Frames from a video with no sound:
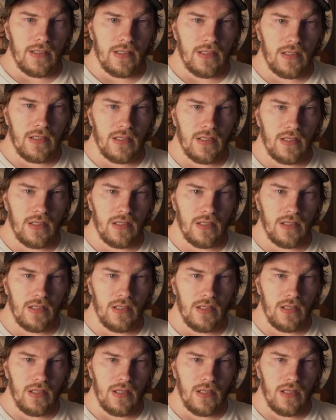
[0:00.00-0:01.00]

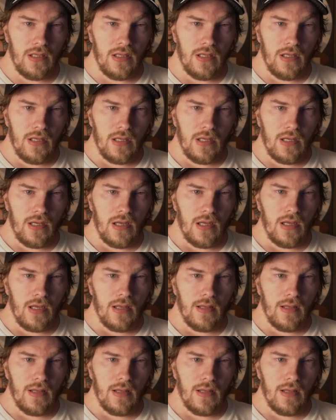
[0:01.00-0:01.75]
Nothing is said.